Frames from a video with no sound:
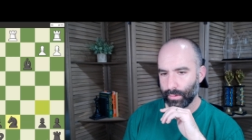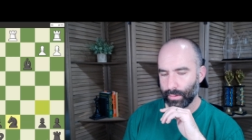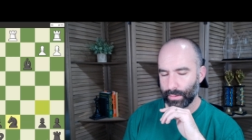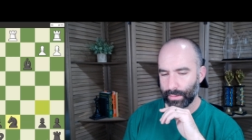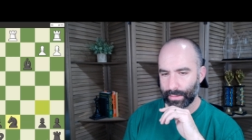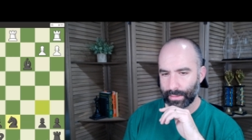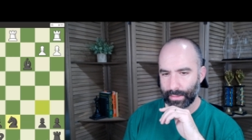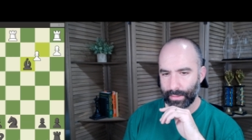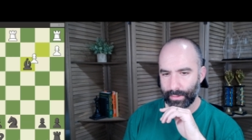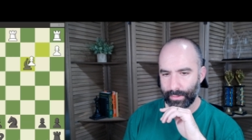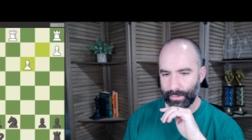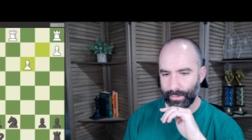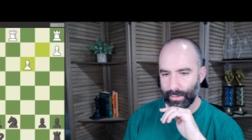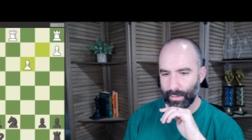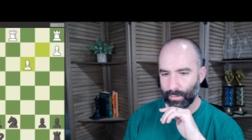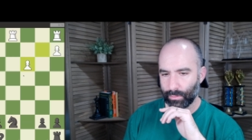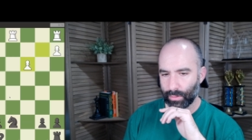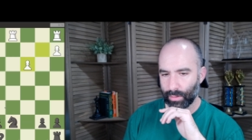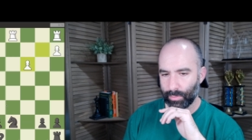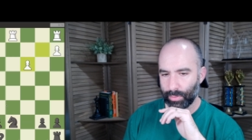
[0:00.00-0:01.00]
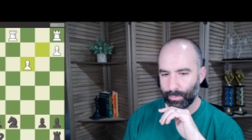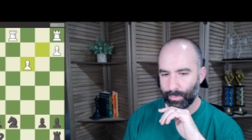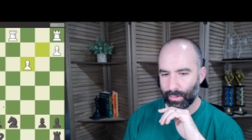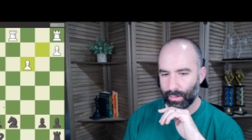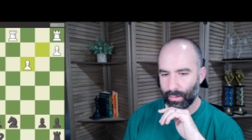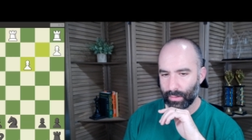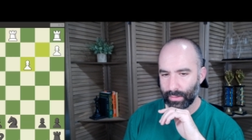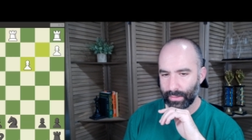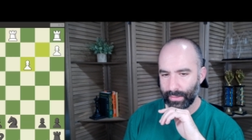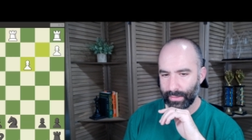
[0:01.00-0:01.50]
And yeah, we're up a
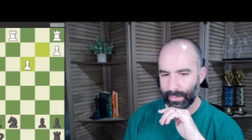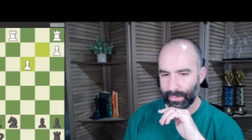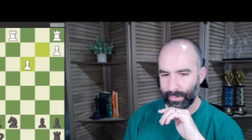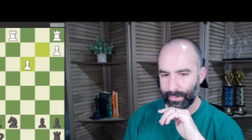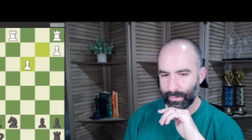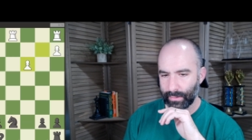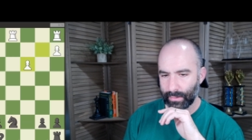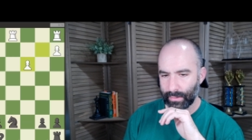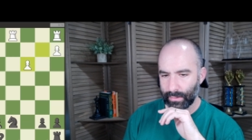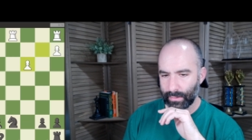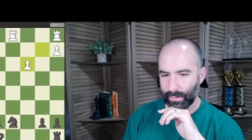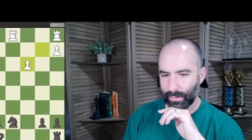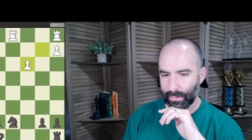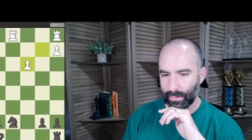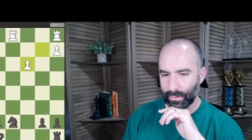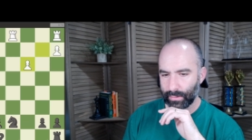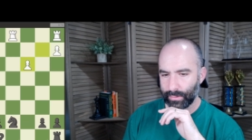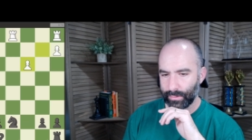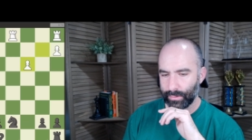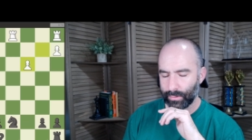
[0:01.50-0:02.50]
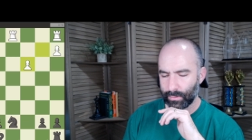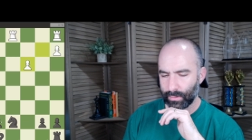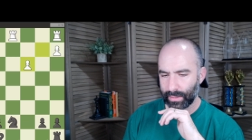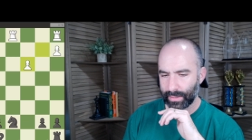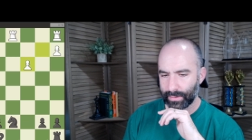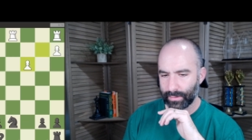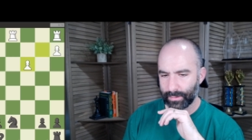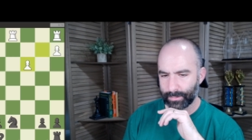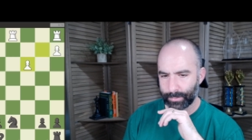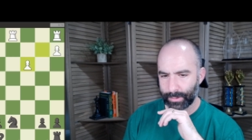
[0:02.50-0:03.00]
pawn and don't
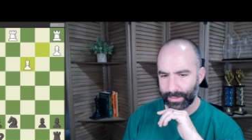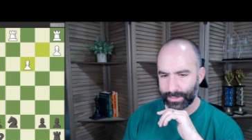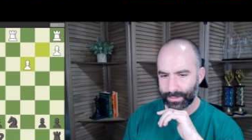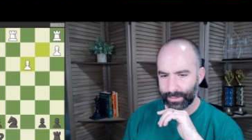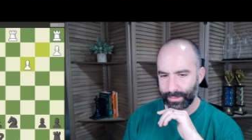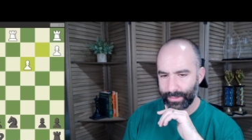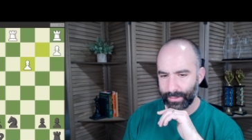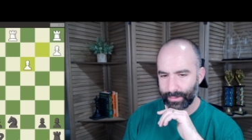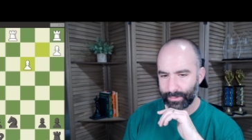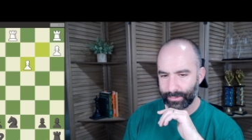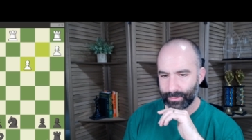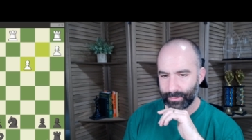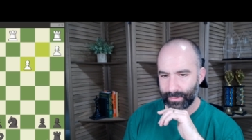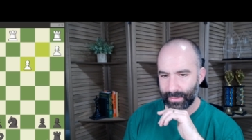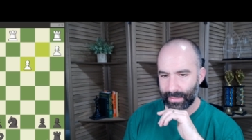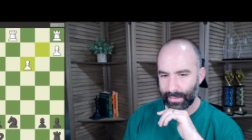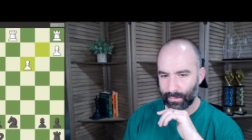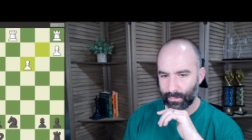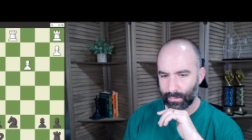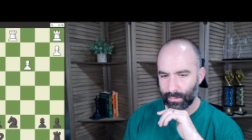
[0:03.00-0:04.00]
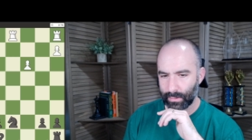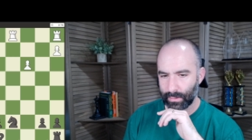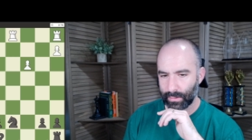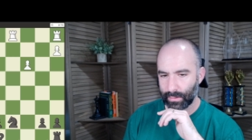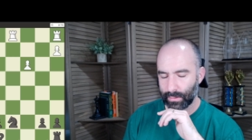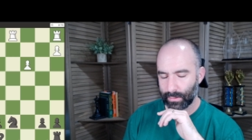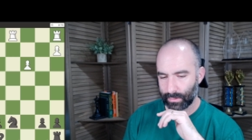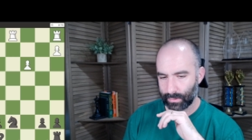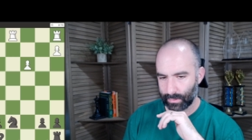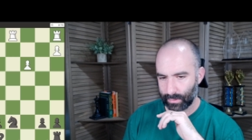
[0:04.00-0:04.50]
like this pressure here. So now
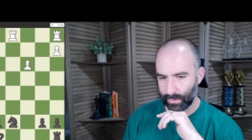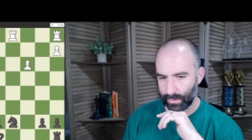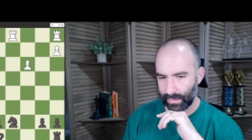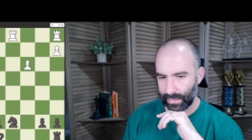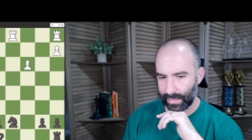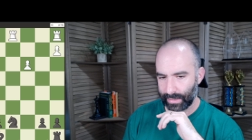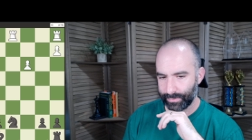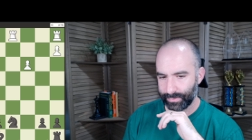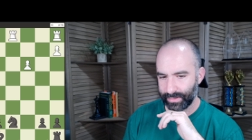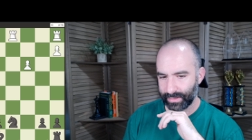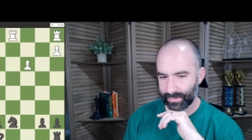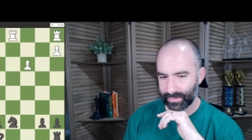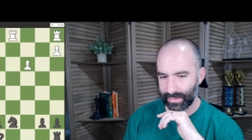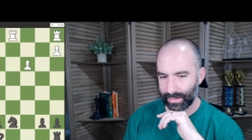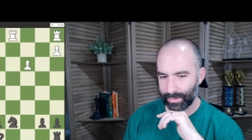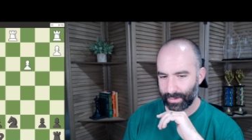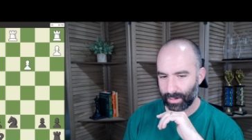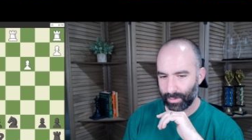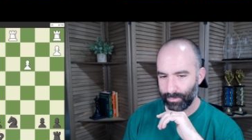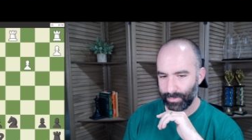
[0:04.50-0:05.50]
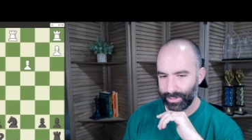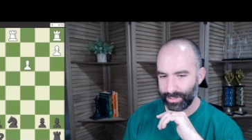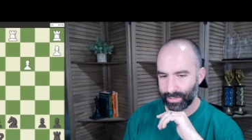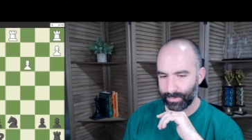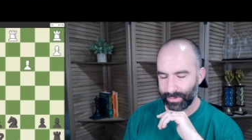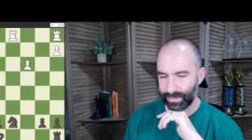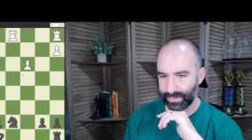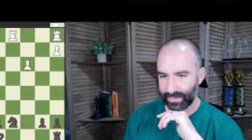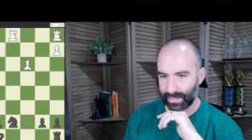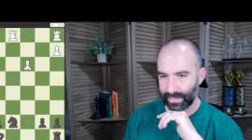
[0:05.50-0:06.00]
f6. Now that our
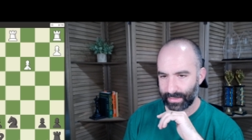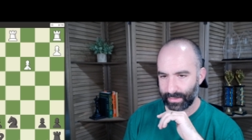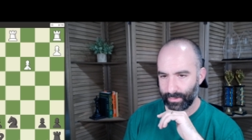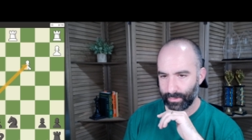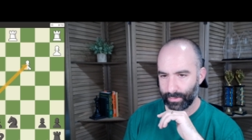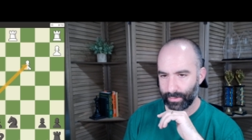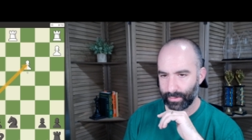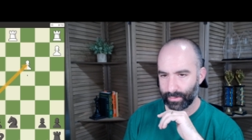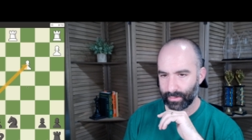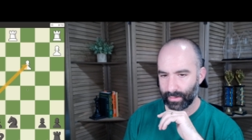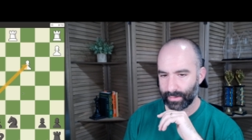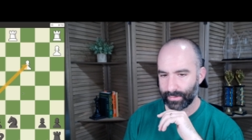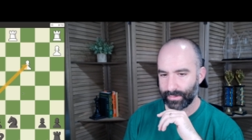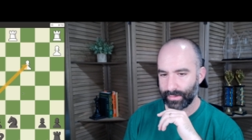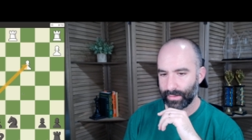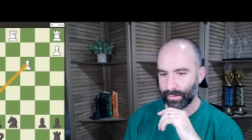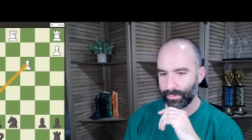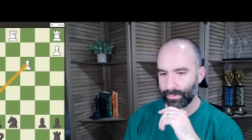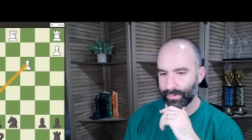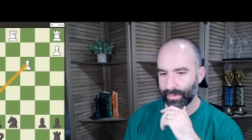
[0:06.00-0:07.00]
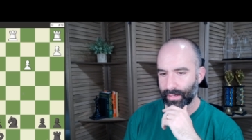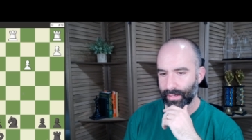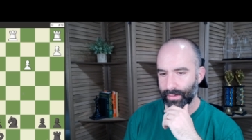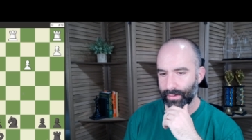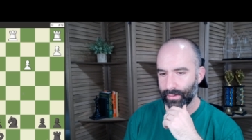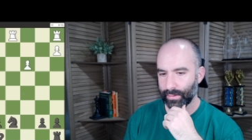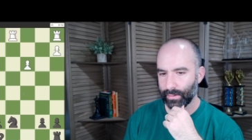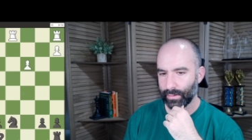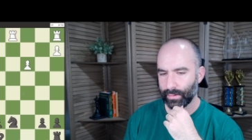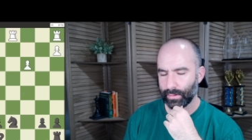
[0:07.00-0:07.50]
bishop is not here, there's less
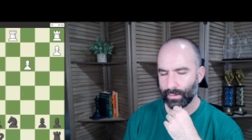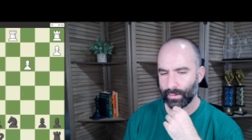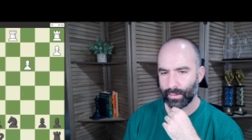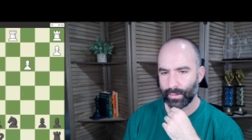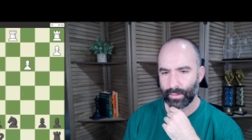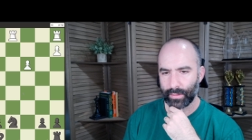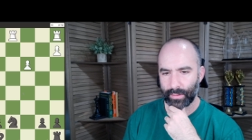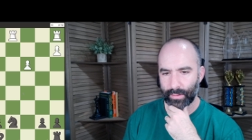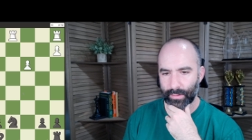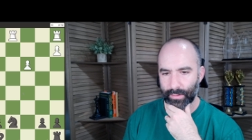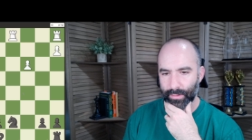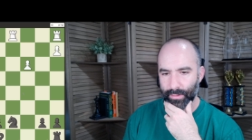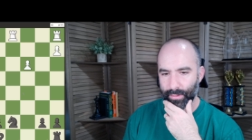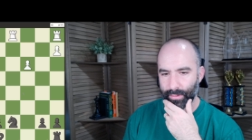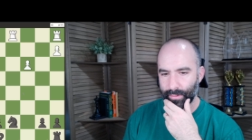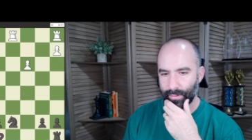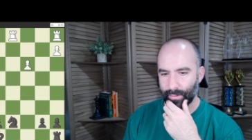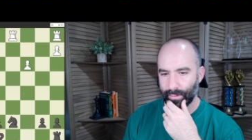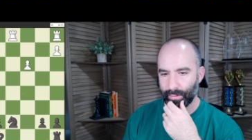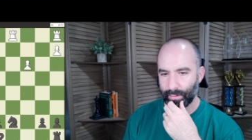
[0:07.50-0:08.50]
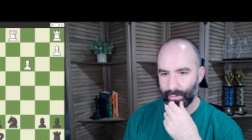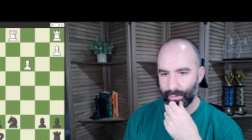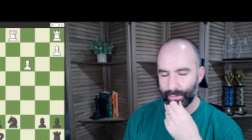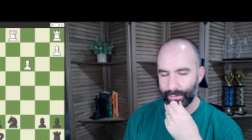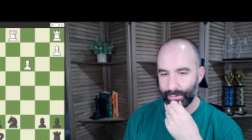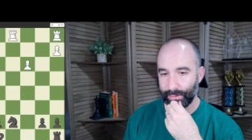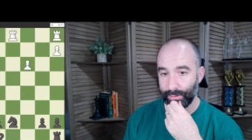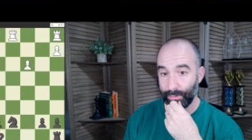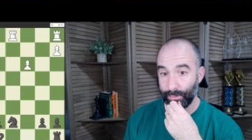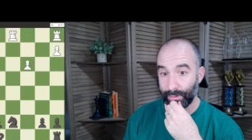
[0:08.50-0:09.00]
downside
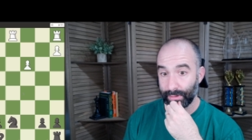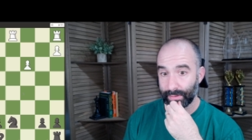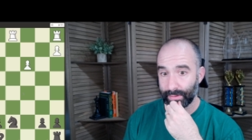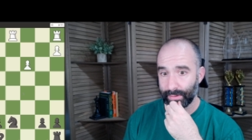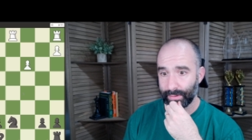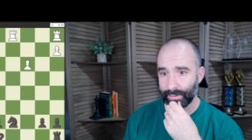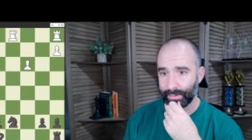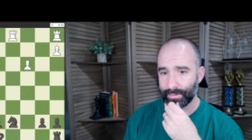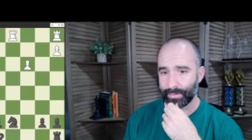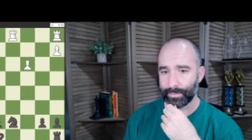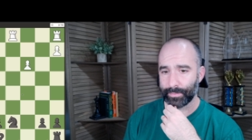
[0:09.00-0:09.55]
to doing this.